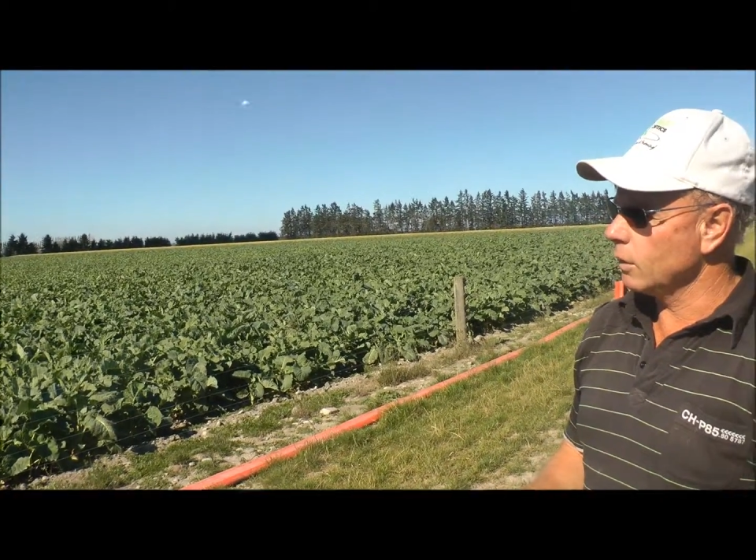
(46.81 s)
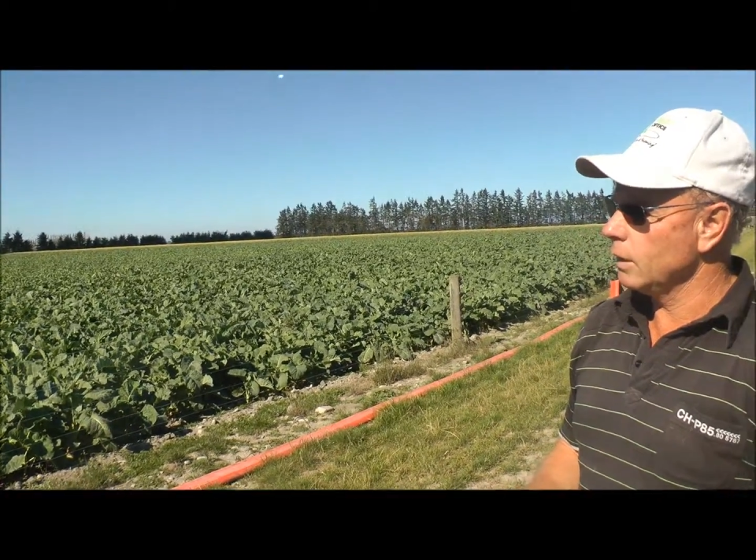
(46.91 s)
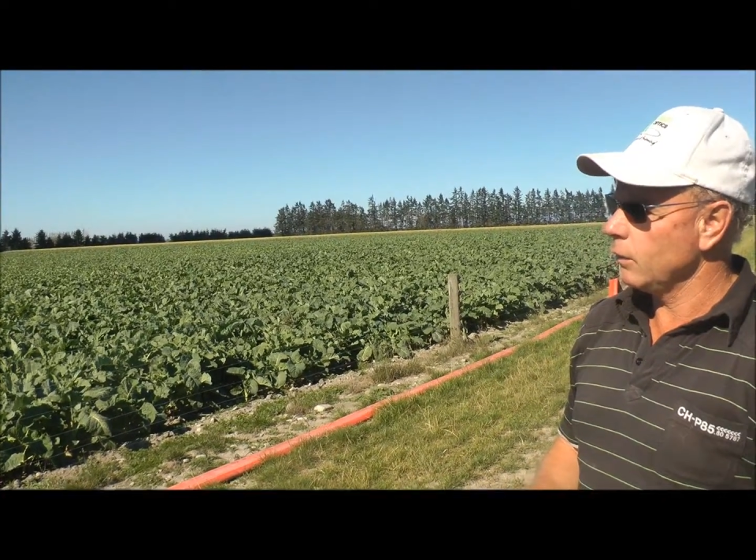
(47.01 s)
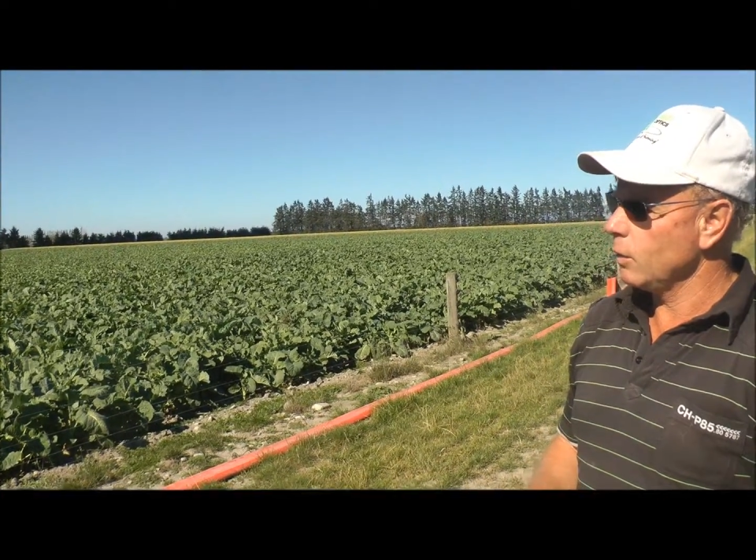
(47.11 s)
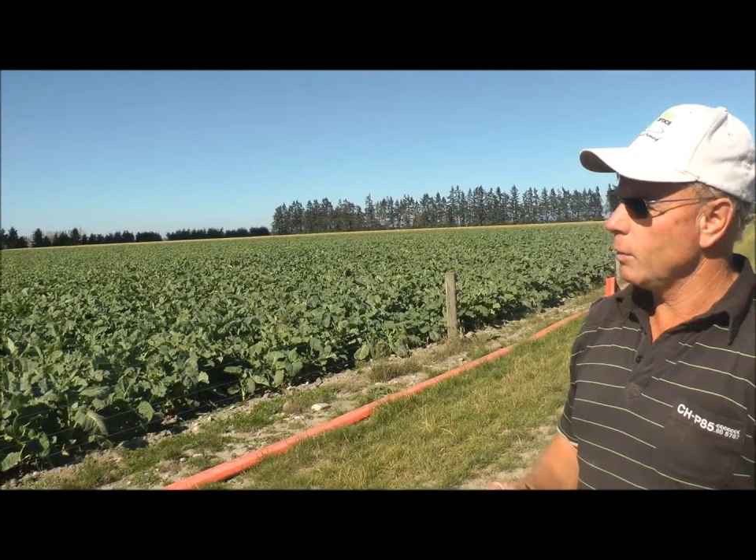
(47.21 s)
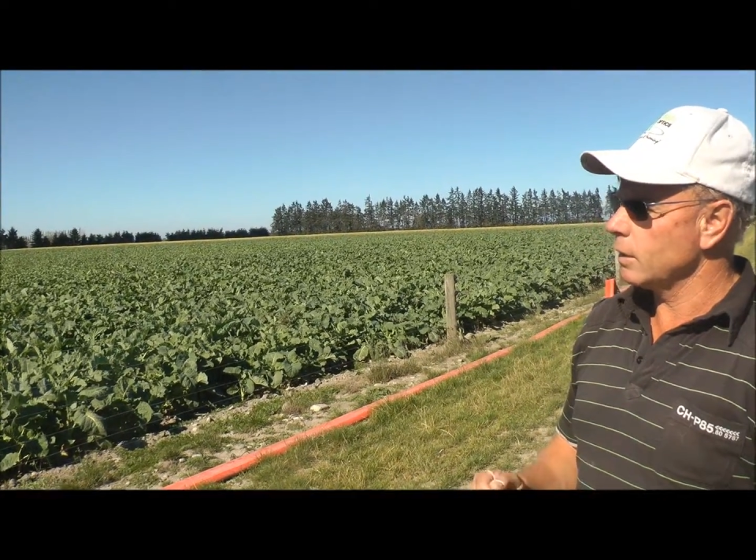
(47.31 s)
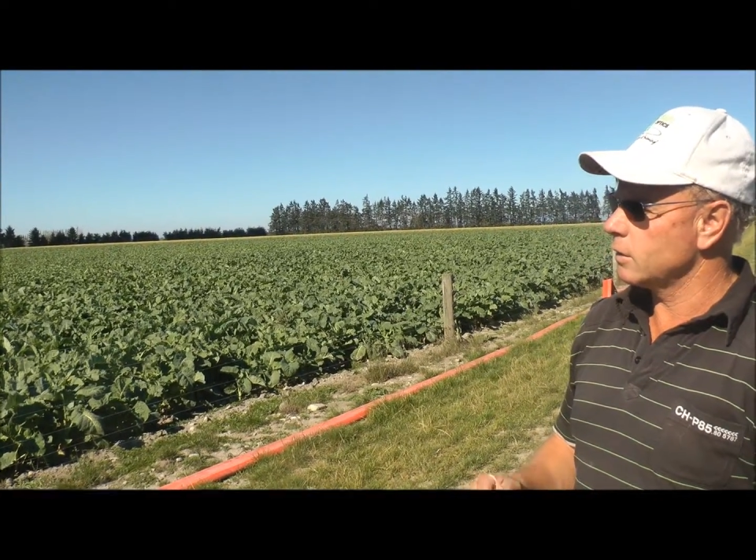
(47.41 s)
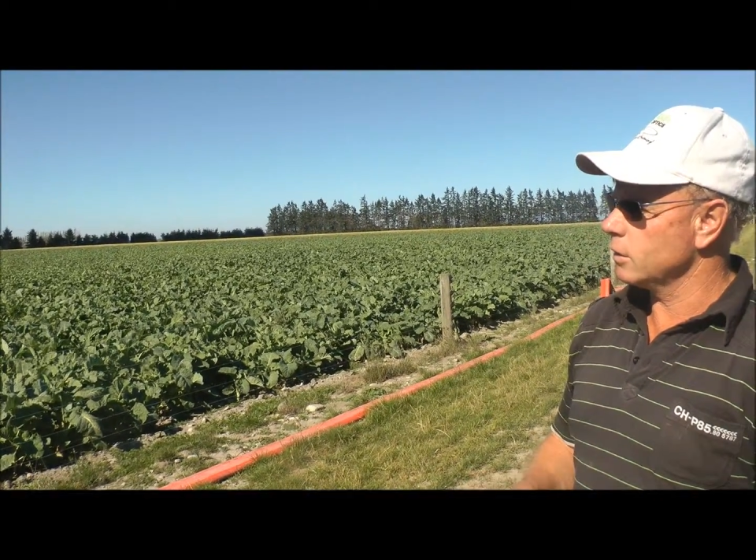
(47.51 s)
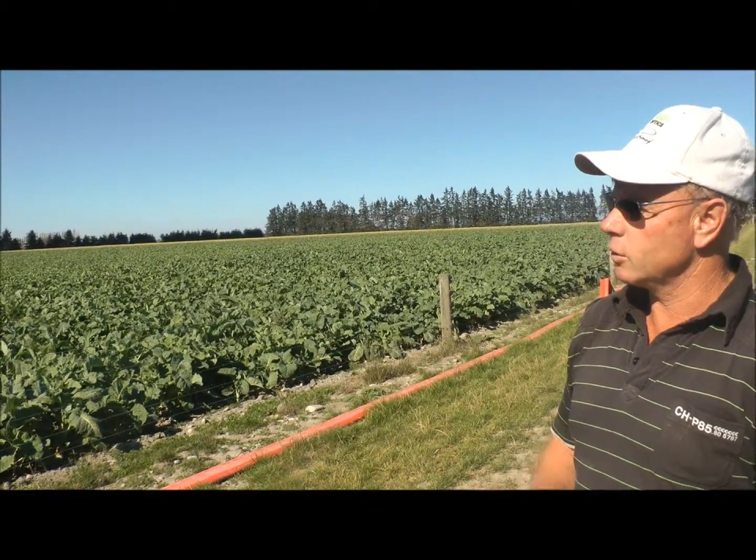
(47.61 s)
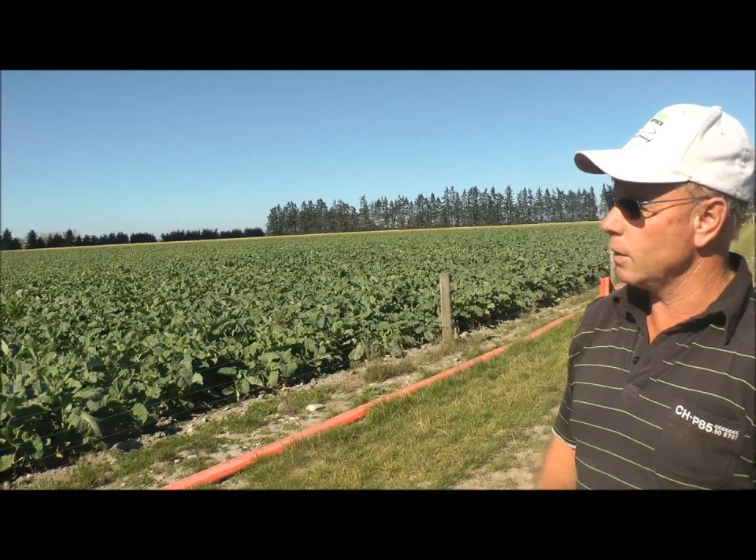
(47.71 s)

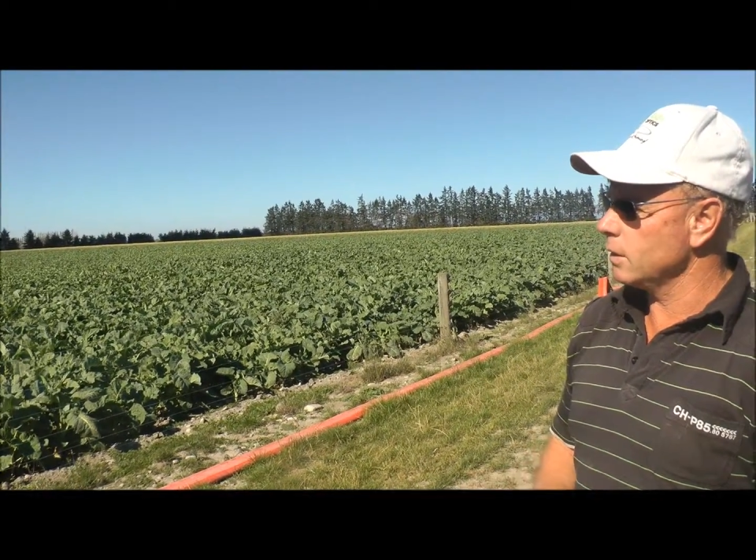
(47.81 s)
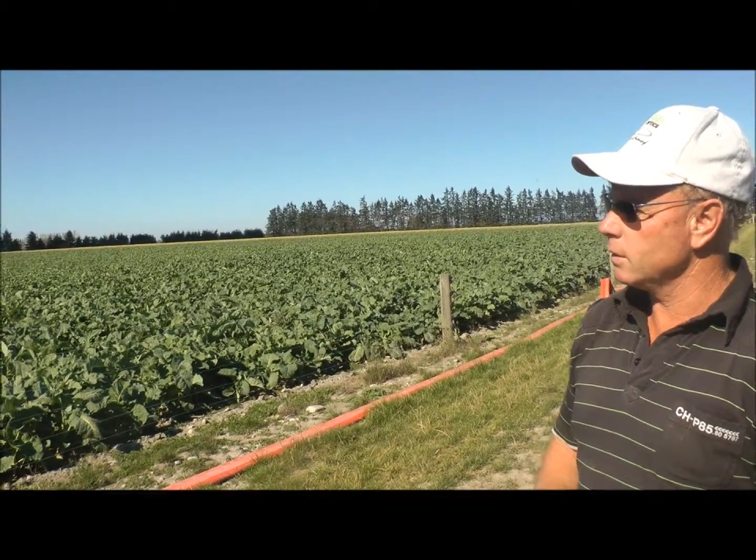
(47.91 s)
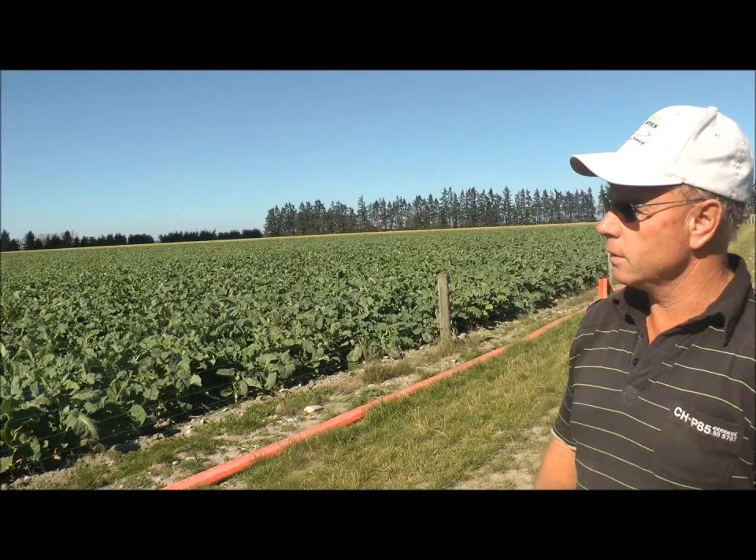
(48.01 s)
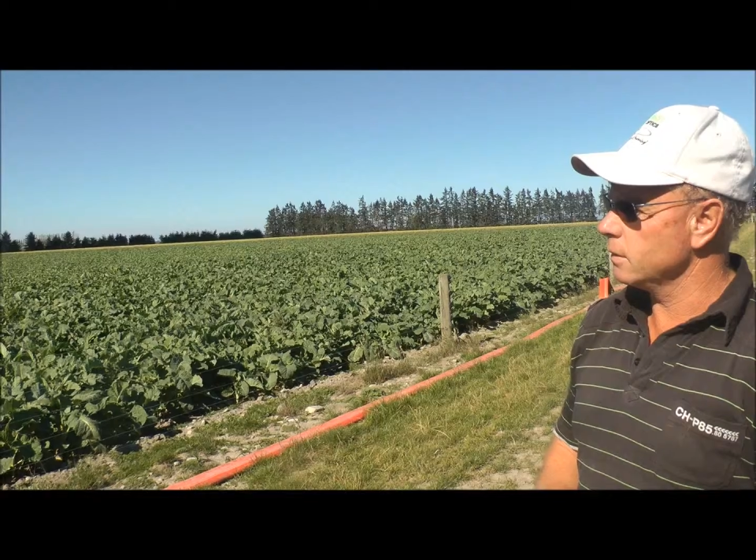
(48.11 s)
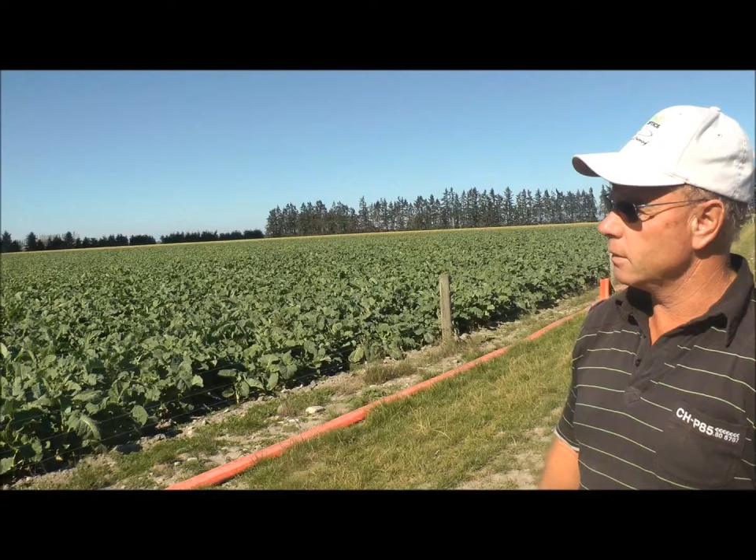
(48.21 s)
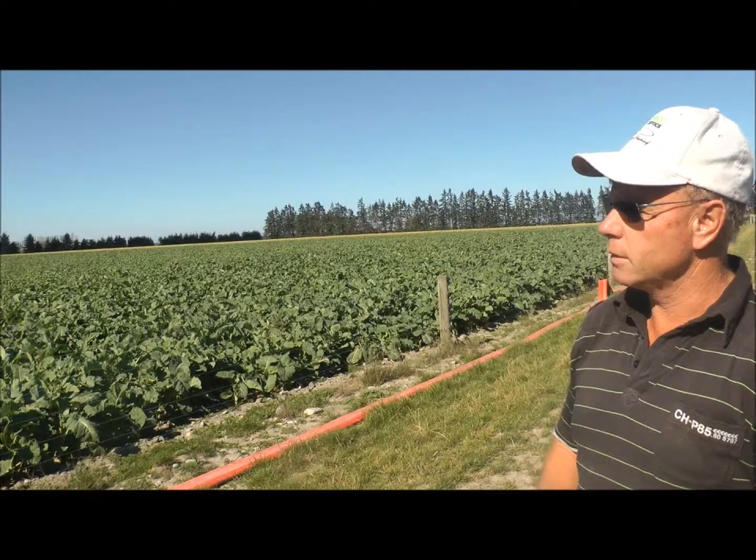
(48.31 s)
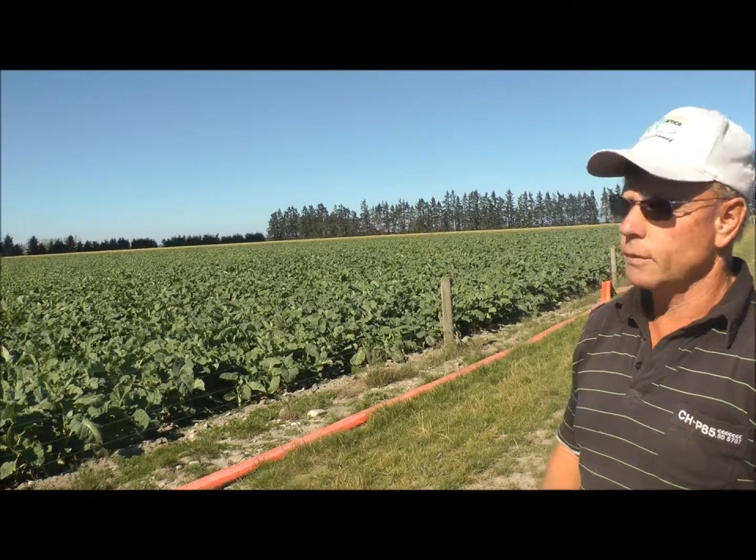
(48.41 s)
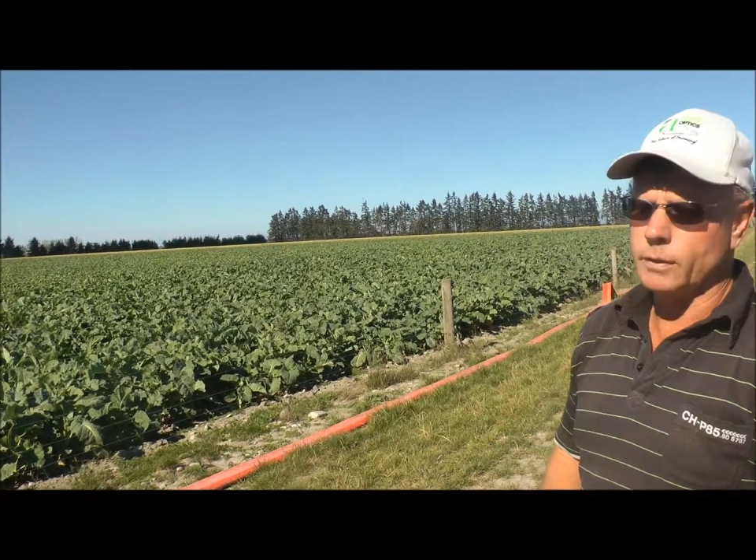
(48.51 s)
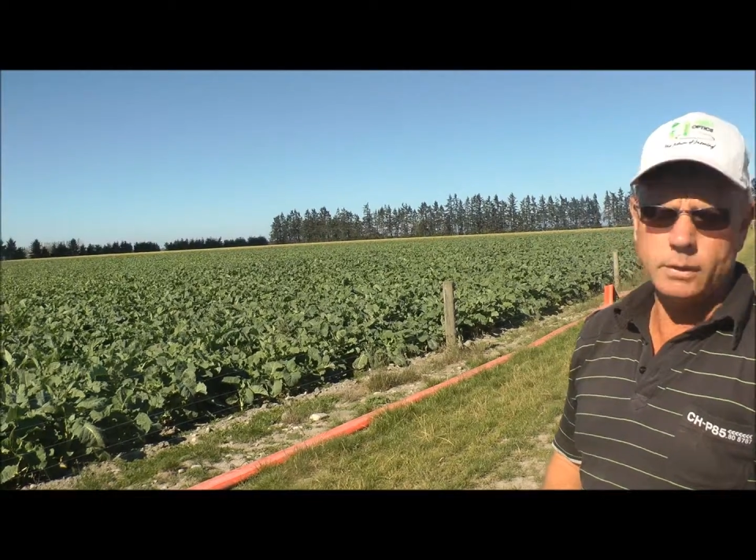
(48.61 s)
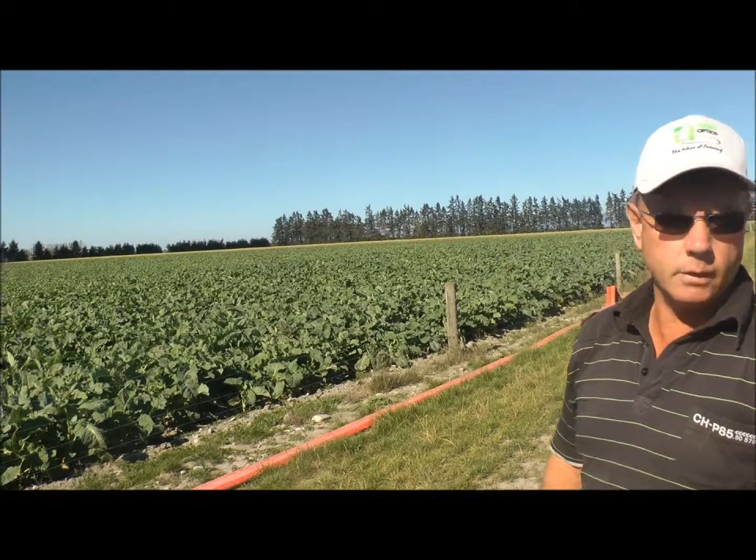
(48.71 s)
everybody's situation is
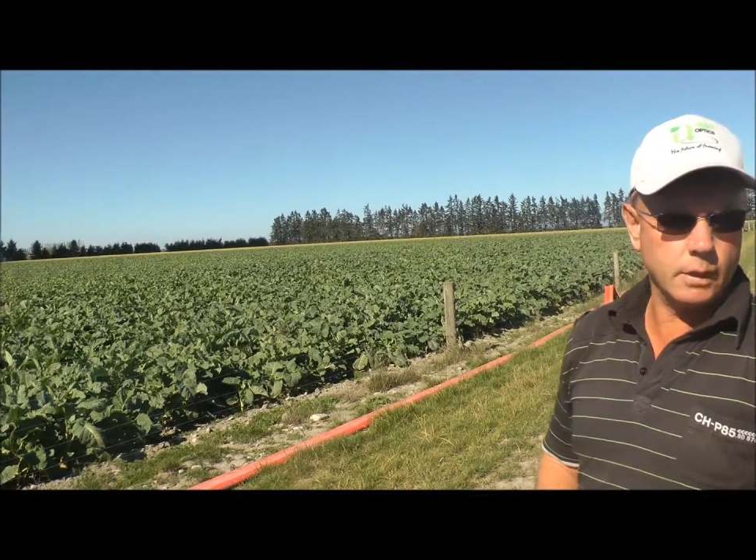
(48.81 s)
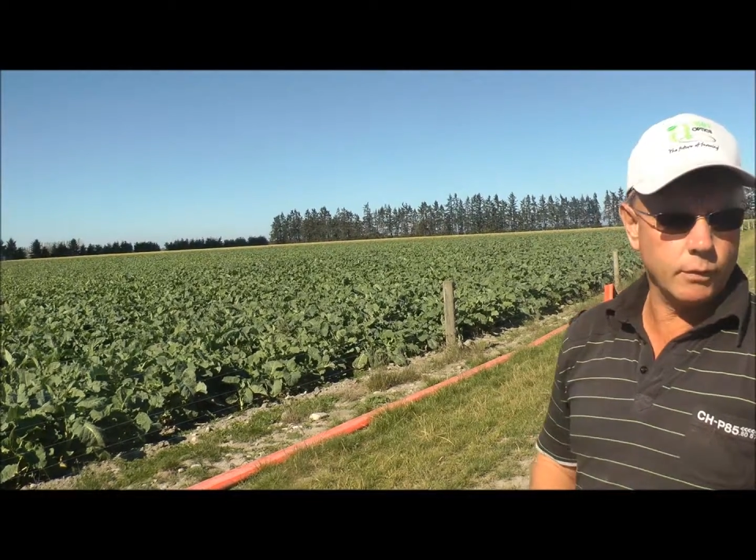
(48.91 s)
different,